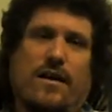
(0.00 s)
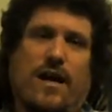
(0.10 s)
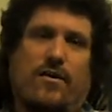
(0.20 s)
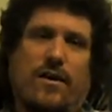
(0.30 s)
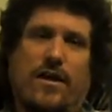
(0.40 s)

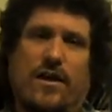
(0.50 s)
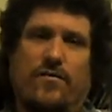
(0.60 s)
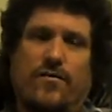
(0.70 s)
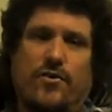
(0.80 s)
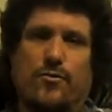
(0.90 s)
Now,
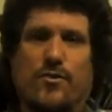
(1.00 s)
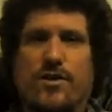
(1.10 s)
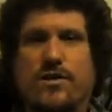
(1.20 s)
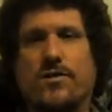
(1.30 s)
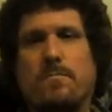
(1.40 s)
if you
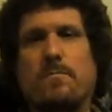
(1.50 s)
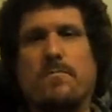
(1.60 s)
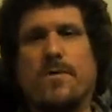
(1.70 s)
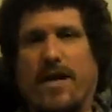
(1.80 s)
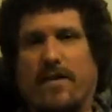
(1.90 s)

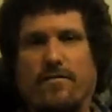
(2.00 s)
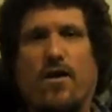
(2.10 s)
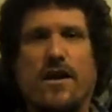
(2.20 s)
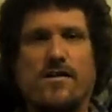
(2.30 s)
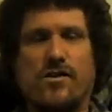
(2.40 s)
take a
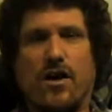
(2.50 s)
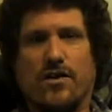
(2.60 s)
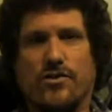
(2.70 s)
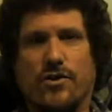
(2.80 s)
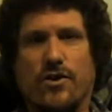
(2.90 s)
flying
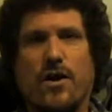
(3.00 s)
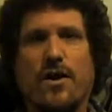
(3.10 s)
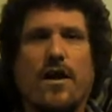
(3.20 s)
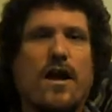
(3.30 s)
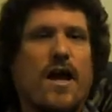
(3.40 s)
saucer
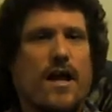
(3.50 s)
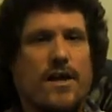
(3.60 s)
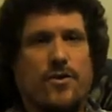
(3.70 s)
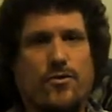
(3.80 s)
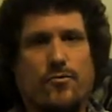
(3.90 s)

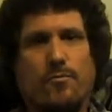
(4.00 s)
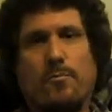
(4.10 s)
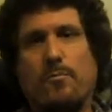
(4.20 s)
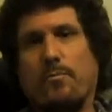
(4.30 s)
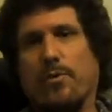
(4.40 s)
and you
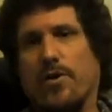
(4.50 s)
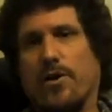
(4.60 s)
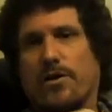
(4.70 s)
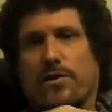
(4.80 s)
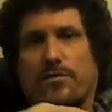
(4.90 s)

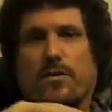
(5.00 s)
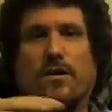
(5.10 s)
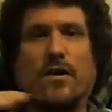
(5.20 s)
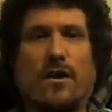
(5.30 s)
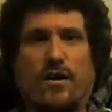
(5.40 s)
put
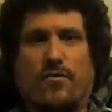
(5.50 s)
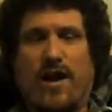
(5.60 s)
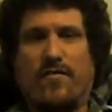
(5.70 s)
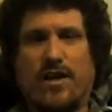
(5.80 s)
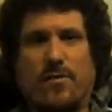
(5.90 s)
a
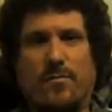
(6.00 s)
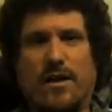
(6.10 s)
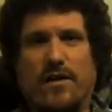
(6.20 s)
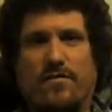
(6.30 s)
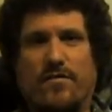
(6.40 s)
gravity
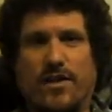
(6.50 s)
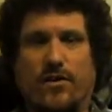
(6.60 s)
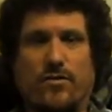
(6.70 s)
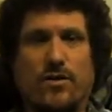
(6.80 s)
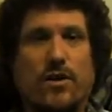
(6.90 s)
emitting
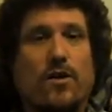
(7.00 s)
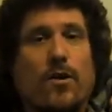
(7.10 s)
field